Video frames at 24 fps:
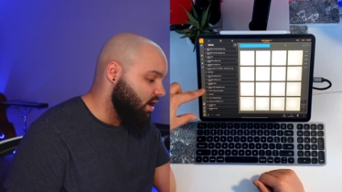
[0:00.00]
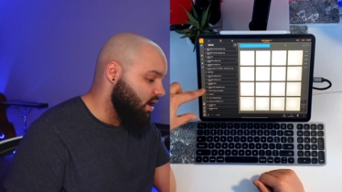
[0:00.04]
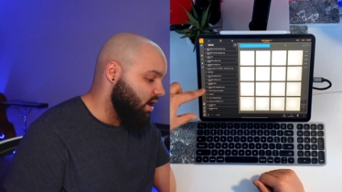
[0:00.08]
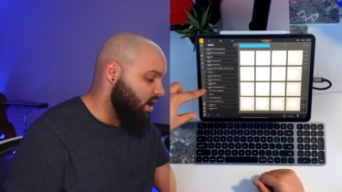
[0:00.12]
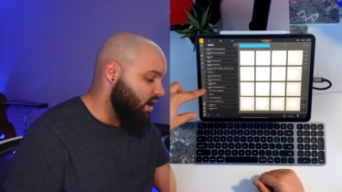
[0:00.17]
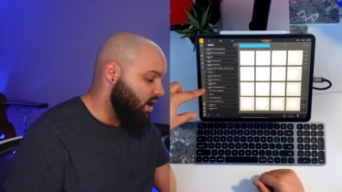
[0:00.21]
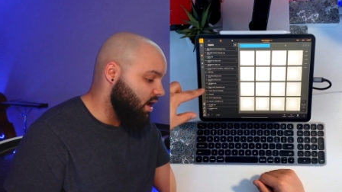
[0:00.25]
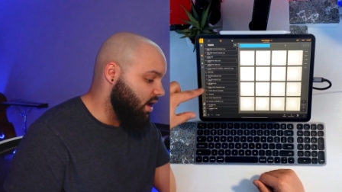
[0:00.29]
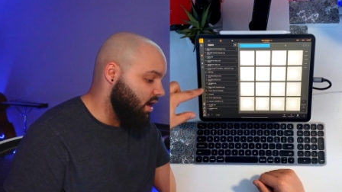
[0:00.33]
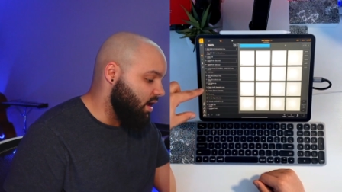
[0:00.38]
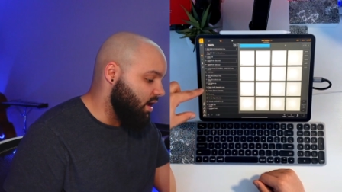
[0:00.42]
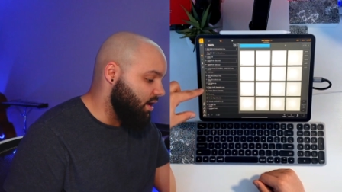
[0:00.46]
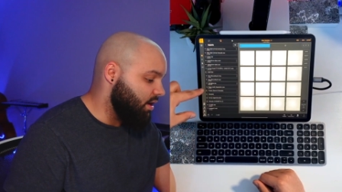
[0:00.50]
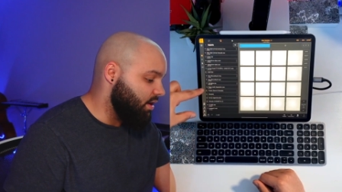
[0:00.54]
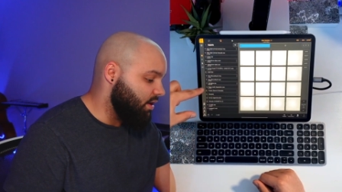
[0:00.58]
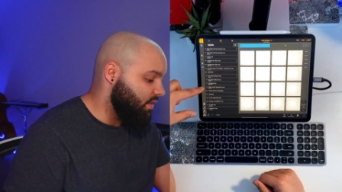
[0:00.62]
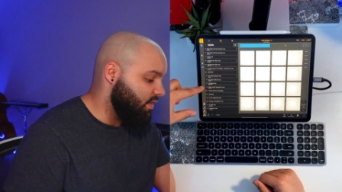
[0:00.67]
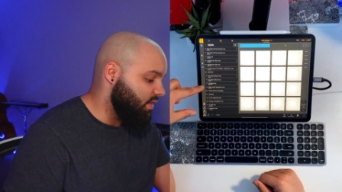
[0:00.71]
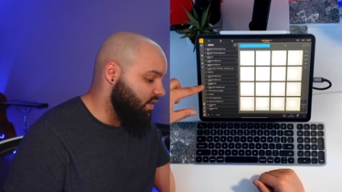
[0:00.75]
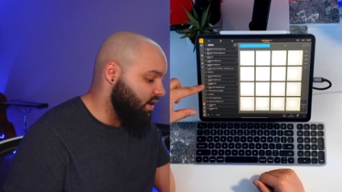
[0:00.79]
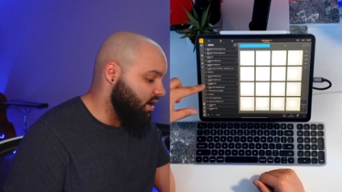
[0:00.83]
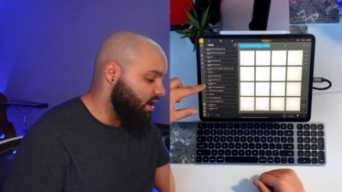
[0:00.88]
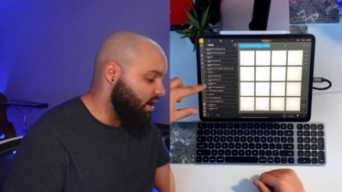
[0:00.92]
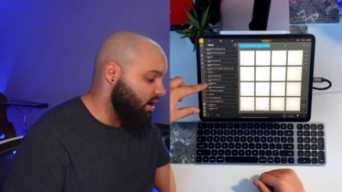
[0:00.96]
and
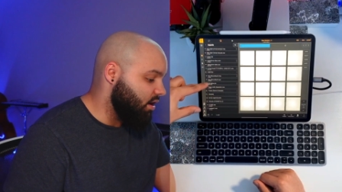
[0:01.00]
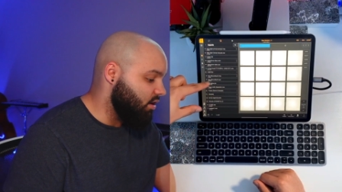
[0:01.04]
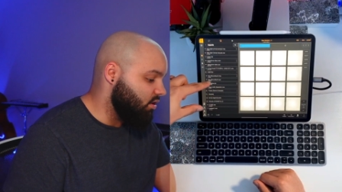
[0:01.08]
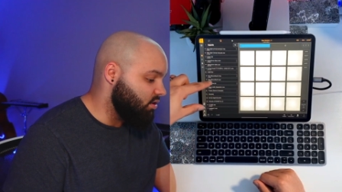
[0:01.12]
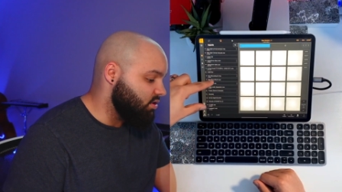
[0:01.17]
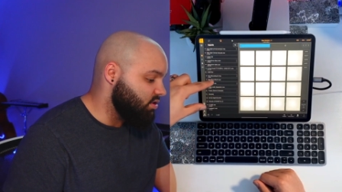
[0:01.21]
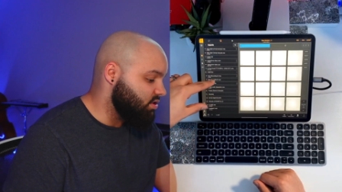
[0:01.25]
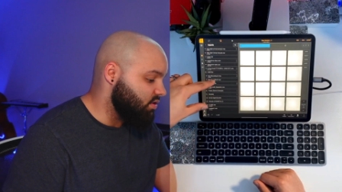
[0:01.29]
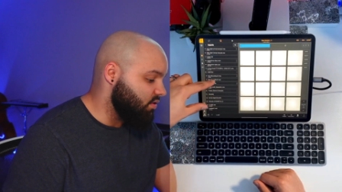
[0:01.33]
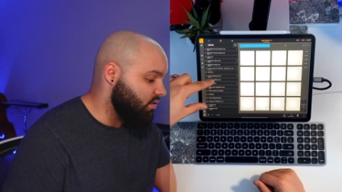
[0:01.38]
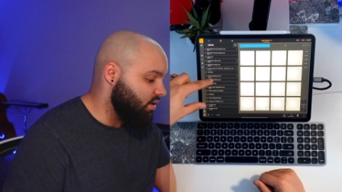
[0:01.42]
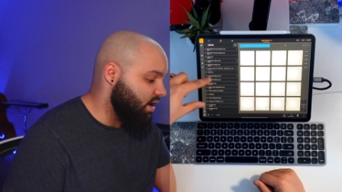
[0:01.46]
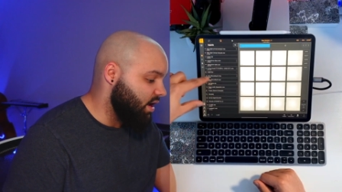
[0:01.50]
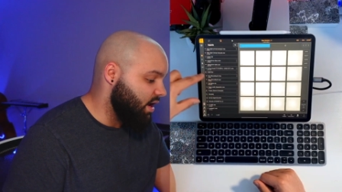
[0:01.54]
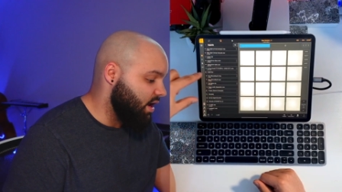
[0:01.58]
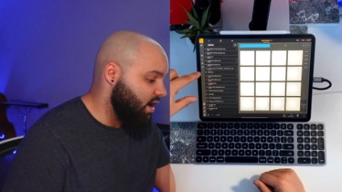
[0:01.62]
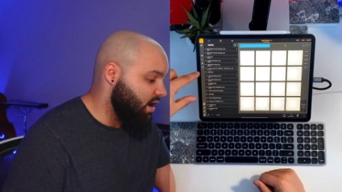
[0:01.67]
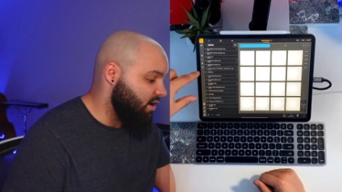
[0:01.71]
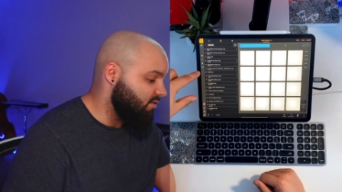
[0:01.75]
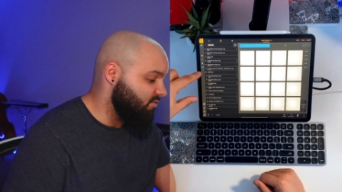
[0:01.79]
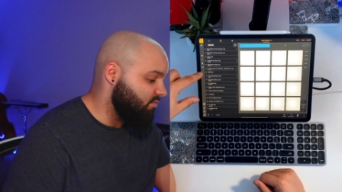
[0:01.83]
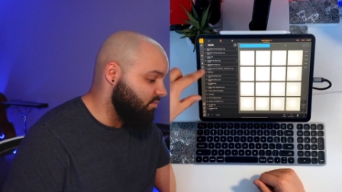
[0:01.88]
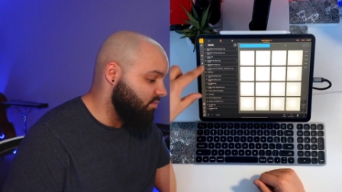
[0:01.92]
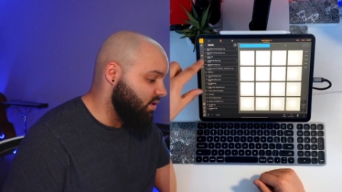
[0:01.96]
then I also
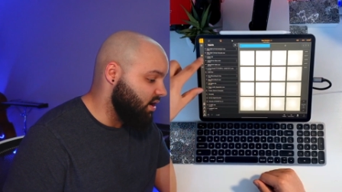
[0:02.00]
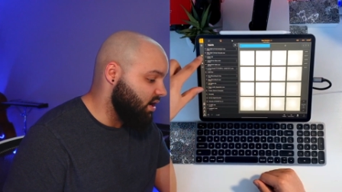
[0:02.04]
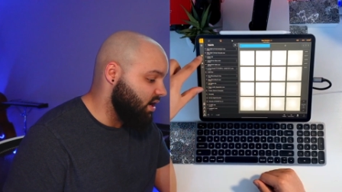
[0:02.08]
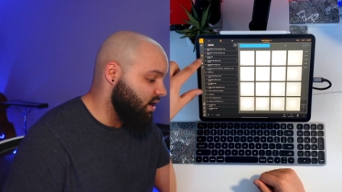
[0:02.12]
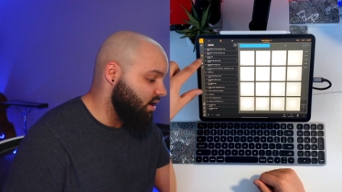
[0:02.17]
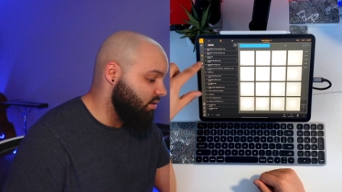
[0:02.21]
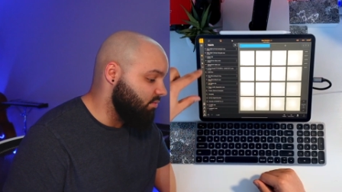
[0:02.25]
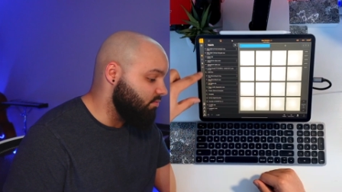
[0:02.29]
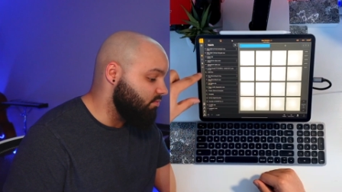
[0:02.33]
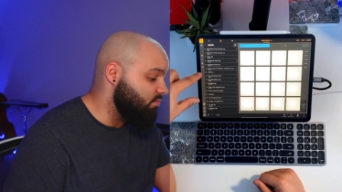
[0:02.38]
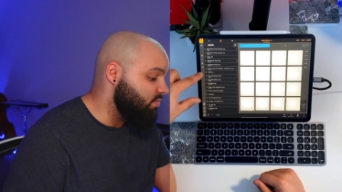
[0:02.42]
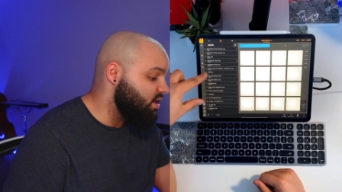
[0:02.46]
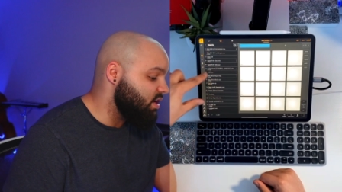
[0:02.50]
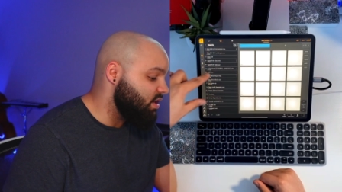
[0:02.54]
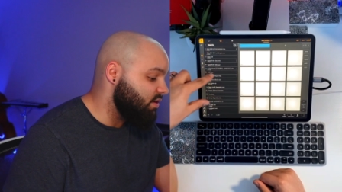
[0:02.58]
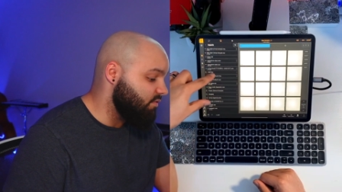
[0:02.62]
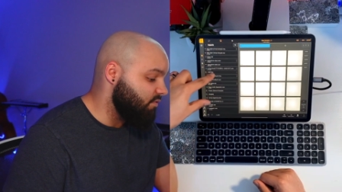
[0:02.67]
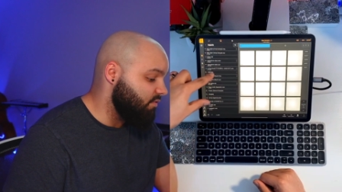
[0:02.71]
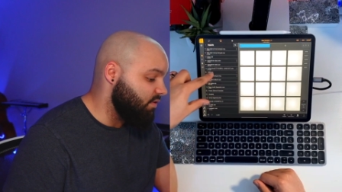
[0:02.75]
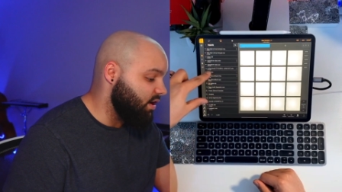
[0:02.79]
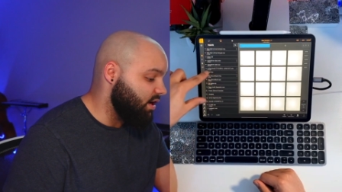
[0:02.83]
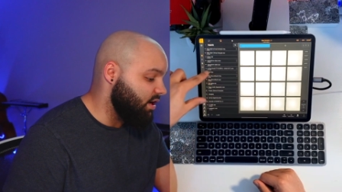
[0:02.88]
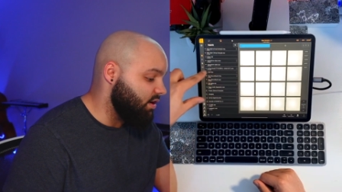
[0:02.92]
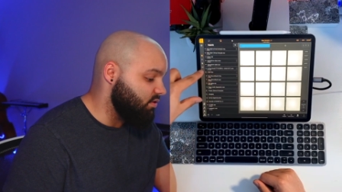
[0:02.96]
have my MIDI
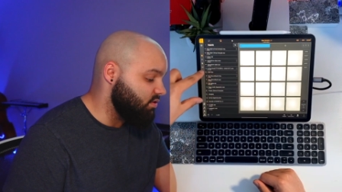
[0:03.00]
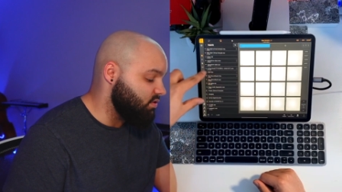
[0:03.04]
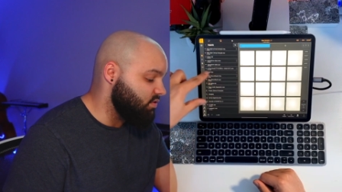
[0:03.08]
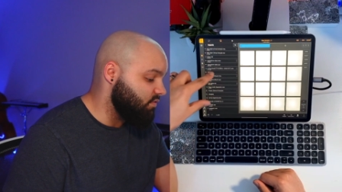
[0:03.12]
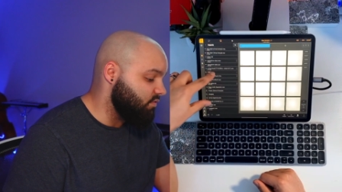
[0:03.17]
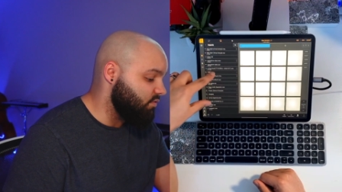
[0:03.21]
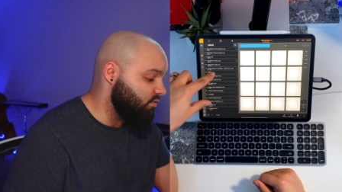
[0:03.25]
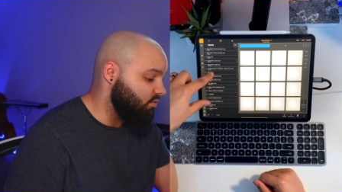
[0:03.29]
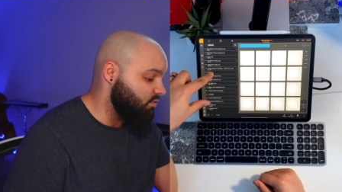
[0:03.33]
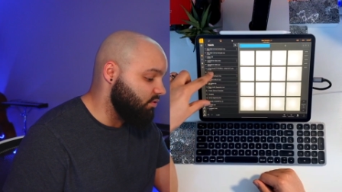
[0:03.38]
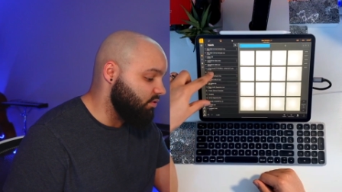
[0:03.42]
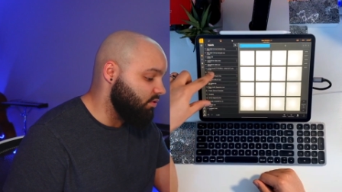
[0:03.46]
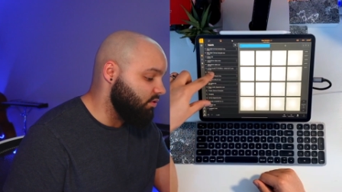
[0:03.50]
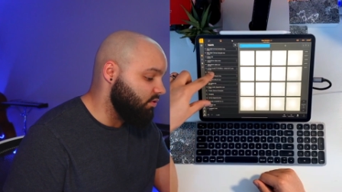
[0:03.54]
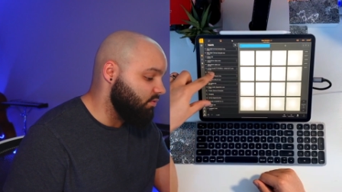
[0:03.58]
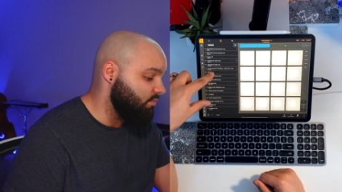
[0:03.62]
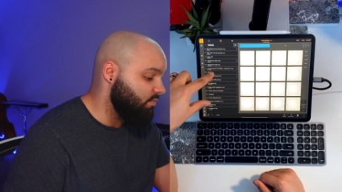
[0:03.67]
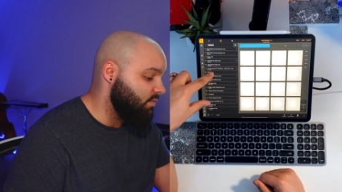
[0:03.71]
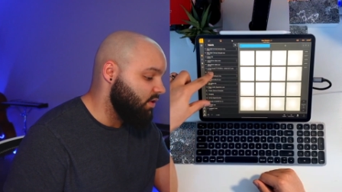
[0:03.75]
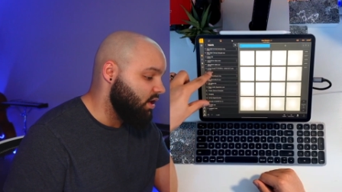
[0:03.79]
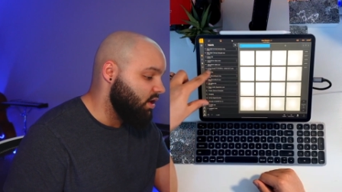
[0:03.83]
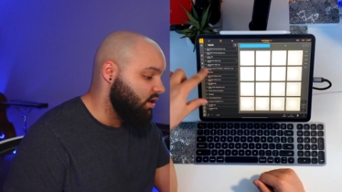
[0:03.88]
files folder.